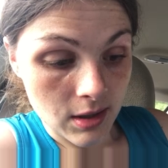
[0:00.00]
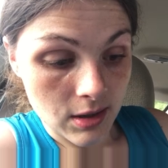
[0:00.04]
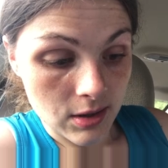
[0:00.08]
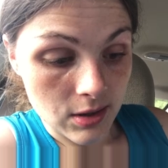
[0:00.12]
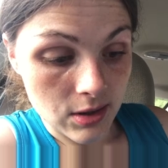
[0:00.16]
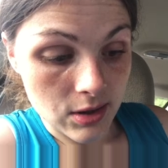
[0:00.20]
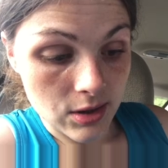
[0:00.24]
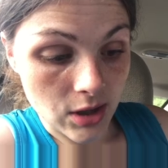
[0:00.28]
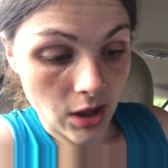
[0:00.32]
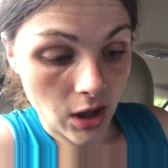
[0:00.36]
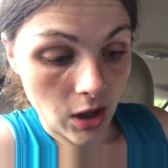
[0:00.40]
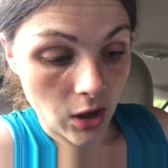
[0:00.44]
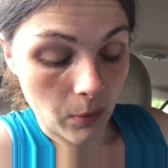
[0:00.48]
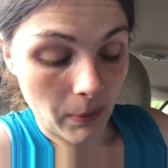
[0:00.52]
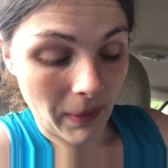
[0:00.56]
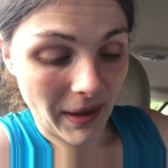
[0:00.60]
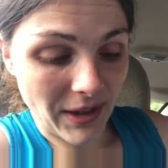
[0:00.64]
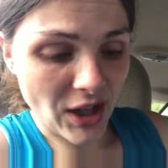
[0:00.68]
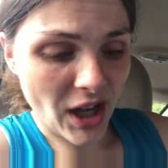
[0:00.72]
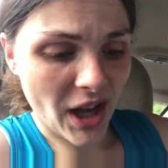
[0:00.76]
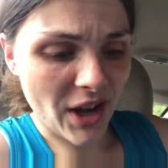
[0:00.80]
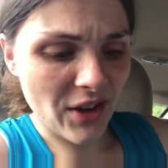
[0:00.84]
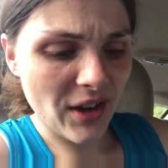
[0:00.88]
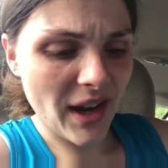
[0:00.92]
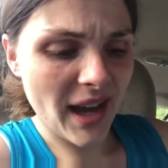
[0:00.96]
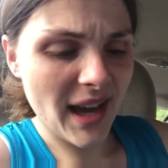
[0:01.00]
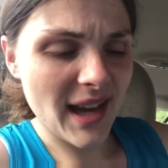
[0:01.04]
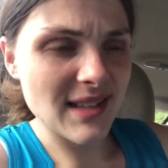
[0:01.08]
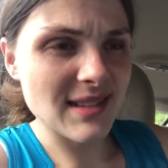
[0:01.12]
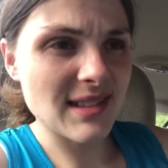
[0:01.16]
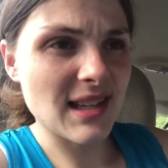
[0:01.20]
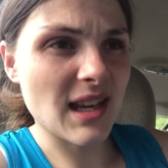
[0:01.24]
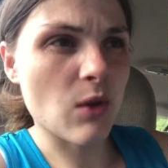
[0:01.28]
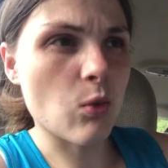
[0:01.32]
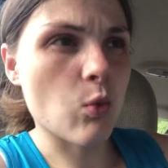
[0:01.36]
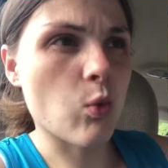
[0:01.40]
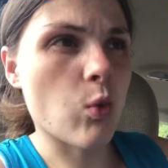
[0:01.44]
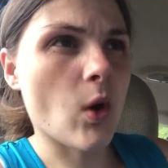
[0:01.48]
So my daughter has
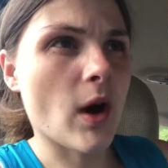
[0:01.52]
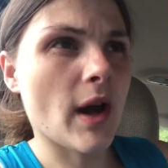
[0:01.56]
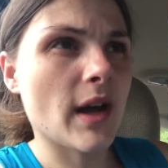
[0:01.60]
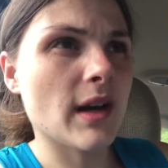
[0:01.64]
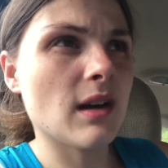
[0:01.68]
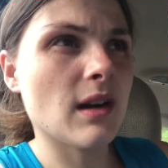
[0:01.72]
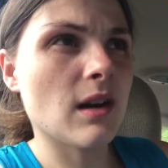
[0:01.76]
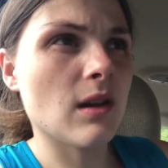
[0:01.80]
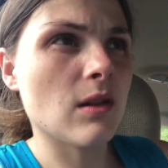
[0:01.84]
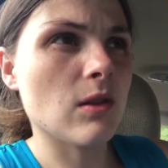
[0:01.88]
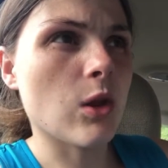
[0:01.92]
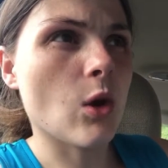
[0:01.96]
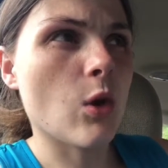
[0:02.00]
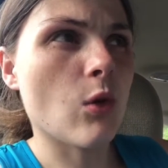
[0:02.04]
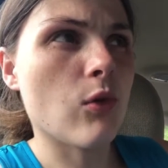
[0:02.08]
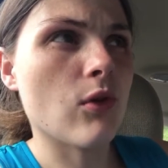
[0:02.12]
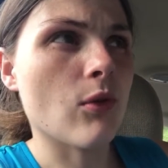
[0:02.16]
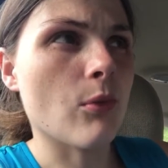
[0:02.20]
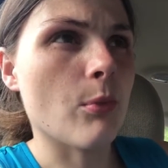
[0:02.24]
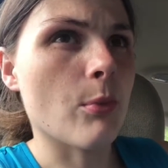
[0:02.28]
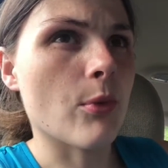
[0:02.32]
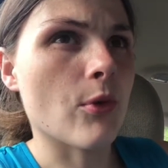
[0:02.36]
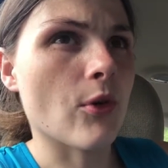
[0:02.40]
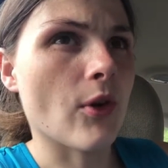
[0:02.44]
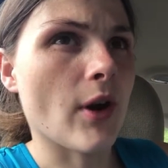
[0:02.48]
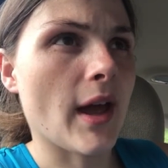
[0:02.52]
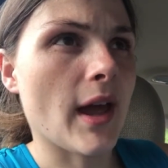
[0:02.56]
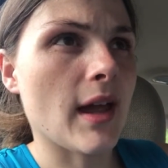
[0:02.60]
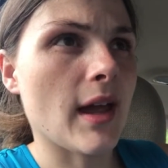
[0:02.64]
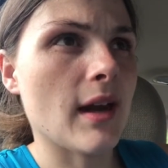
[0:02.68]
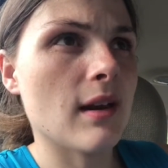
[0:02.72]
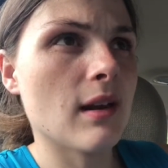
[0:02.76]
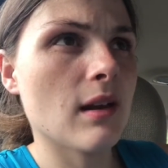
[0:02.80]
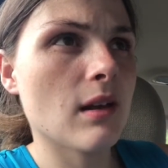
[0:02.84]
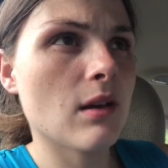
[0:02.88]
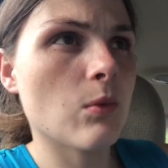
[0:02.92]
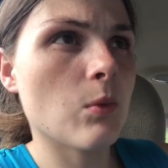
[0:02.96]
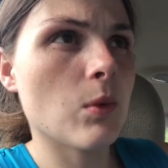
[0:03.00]
like one loaf of
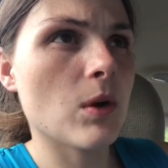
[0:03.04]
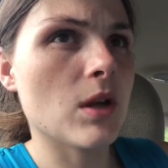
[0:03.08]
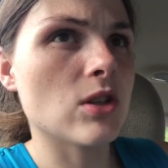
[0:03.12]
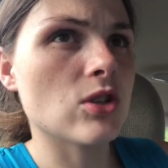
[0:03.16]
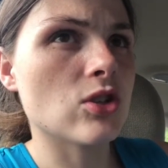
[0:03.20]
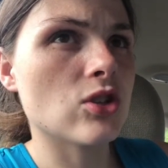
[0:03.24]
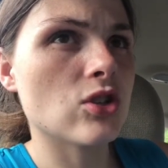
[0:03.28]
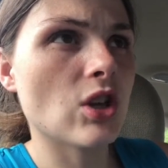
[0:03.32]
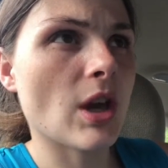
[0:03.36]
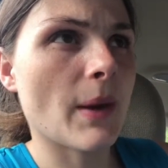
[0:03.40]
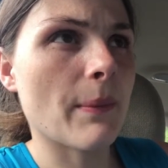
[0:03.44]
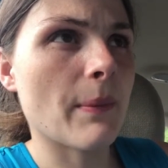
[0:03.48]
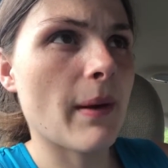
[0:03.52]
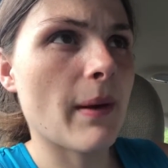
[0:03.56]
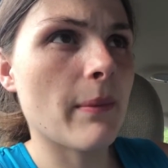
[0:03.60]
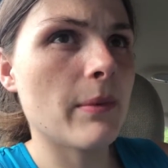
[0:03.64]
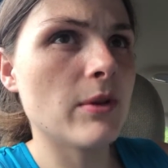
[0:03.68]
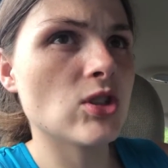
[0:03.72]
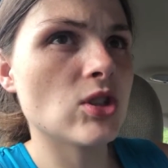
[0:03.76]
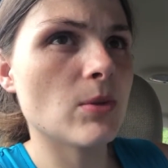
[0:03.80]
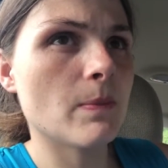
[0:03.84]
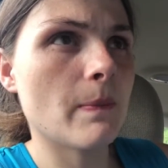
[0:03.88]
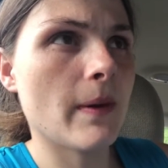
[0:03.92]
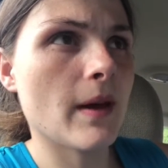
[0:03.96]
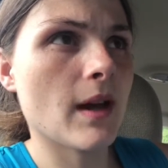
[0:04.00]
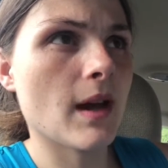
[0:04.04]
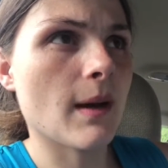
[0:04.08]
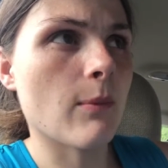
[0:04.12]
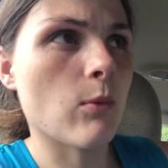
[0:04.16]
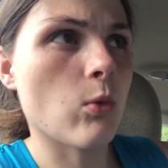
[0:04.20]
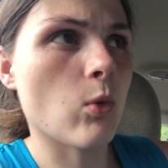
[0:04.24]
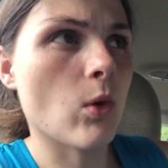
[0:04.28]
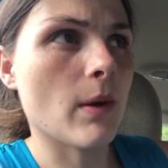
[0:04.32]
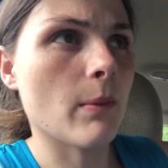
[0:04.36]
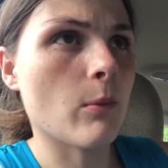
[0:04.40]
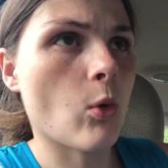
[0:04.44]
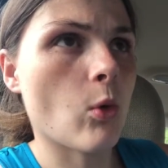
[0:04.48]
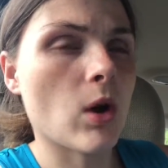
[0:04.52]
bread, which I probably should pick up
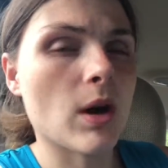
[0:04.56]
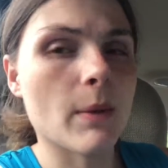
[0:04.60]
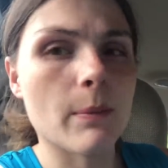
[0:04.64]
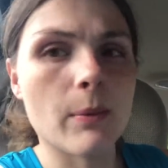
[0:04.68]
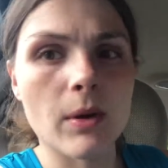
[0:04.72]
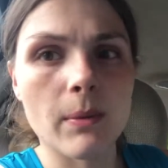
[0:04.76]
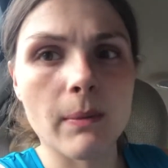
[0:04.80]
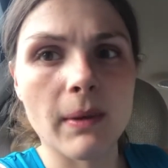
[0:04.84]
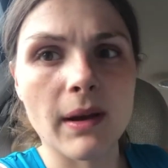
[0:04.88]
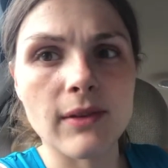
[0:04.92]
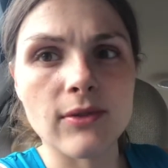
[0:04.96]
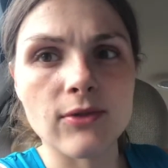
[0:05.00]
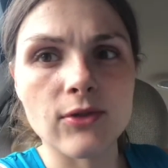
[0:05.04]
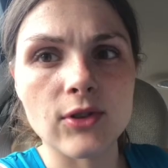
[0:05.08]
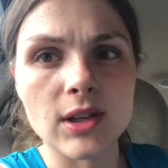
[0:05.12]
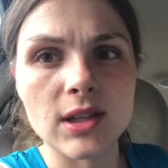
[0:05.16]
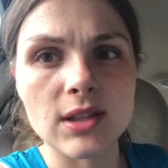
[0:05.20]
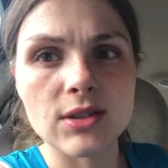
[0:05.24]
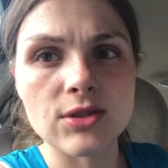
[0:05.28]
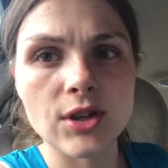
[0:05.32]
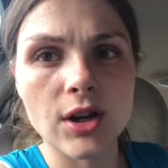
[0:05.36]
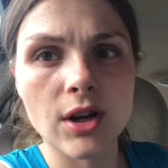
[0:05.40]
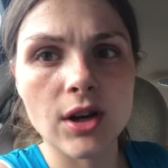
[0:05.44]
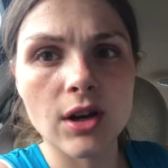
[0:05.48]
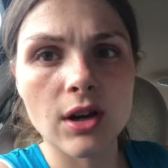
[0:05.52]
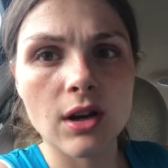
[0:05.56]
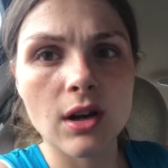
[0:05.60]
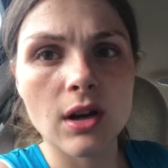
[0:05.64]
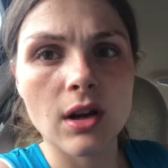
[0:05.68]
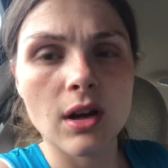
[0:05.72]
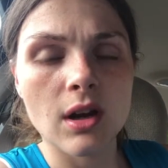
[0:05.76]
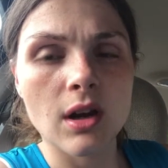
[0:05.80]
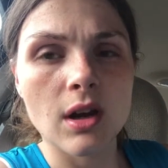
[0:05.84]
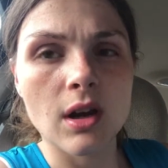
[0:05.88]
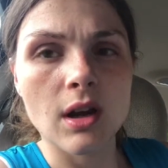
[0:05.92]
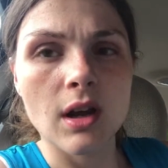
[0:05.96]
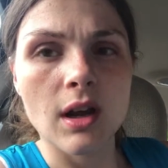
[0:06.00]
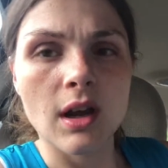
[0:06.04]
one more to put in my freezer.
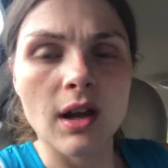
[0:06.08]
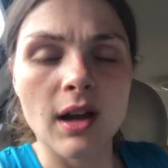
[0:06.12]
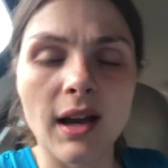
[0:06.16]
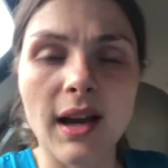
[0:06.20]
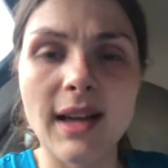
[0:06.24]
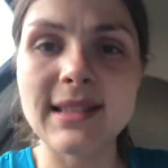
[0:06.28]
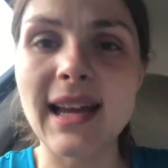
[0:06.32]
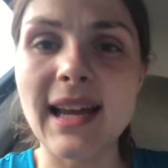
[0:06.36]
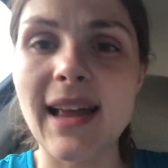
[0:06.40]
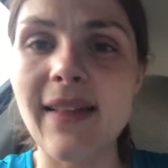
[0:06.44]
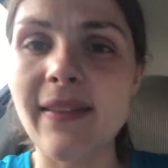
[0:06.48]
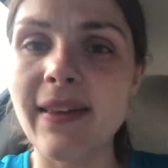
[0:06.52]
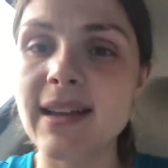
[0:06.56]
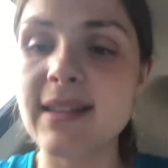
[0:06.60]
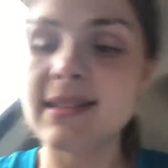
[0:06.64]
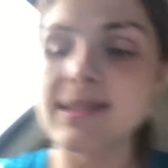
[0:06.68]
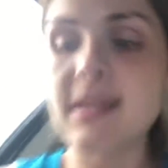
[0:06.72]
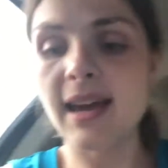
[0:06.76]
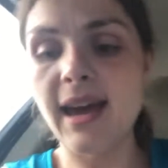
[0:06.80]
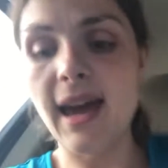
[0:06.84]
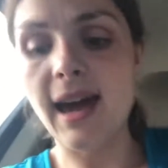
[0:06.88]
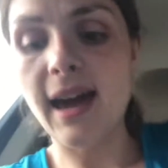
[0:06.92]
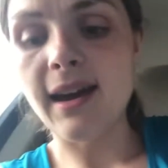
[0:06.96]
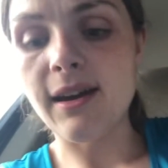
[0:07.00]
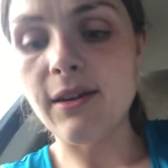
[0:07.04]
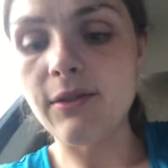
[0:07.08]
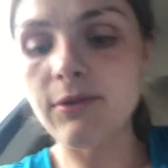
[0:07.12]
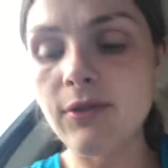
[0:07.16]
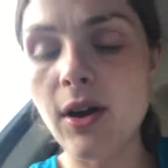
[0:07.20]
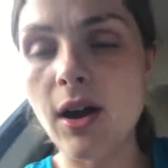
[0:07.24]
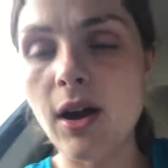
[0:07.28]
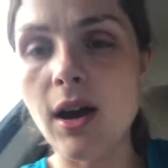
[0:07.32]
Because I like to have